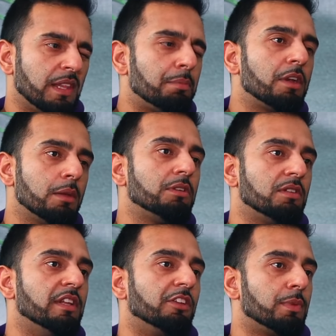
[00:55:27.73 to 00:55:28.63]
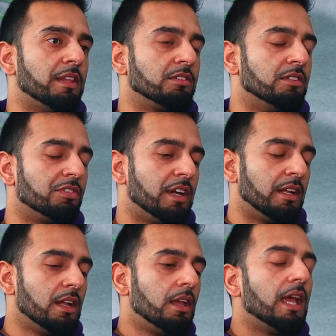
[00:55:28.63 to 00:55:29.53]
but they're prohibitively expensive,
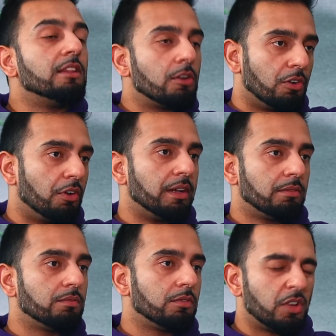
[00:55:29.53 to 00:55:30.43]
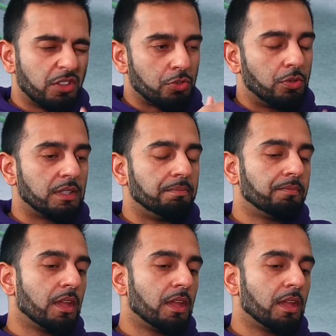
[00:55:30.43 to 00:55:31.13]
right? In the long run, yes. not in the short term.